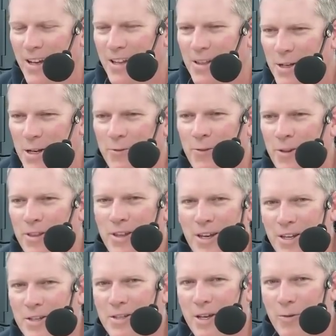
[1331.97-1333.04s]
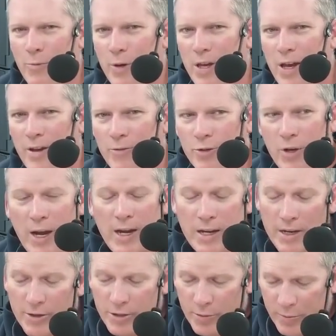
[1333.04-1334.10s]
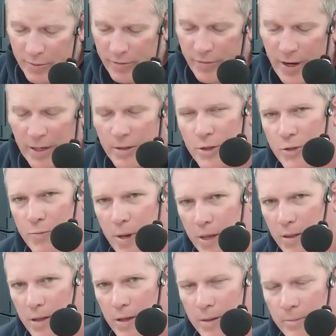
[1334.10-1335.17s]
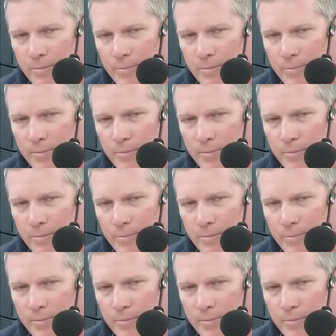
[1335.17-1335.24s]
The different things that we have tried here to perfect this method.